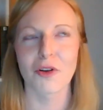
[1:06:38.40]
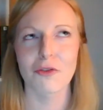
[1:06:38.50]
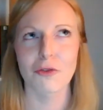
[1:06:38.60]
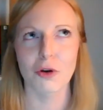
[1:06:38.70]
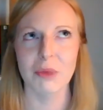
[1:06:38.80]

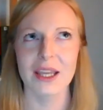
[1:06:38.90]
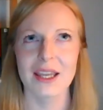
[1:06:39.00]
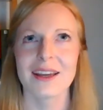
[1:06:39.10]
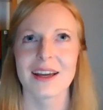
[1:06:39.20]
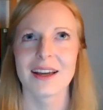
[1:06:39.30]
for
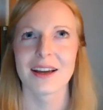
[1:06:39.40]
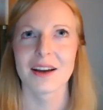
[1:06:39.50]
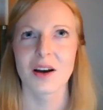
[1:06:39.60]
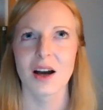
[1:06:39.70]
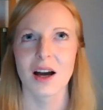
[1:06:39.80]
me,
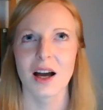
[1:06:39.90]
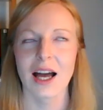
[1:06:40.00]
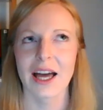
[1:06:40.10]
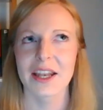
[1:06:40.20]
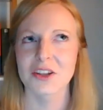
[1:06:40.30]

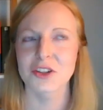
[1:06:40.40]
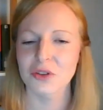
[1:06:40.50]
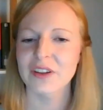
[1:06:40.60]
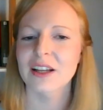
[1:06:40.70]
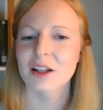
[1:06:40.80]
and I don't
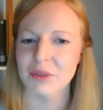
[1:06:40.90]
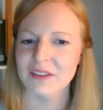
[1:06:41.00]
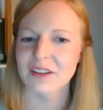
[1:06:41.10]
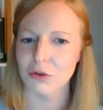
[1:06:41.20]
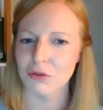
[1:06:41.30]
think I'll be
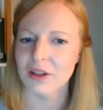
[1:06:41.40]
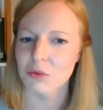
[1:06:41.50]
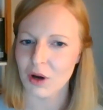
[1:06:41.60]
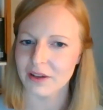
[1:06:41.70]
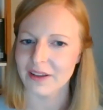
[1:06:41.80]
the only
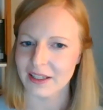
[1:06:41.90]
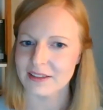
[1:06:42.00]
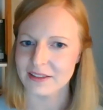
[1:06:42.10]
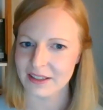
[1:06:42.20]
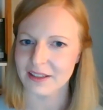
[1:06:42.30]
one. That's
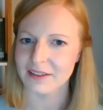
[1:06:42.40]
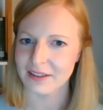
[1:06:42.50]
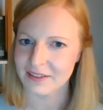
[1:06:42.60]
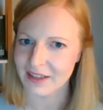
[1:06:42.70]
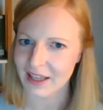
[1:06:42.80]
the thing. I
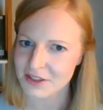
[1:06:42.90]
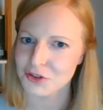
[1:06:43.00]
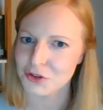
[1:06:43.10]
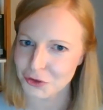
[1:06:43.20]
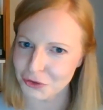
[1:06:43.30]
think that
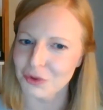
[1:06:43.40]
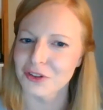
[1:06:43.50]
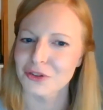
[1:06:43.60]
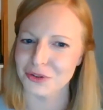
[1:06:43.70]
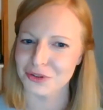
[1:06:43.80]
too will
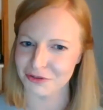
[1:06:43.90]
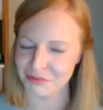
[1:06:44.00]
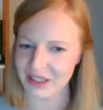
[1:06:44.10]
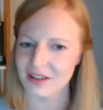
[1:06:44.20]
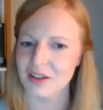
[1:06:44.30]
sort of
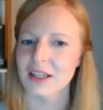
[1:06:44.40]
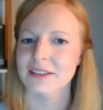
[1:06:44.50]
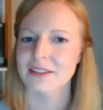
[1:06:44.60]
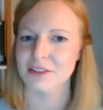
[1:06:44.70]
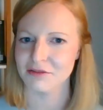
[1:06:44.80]
be a
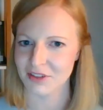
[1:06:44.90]
collective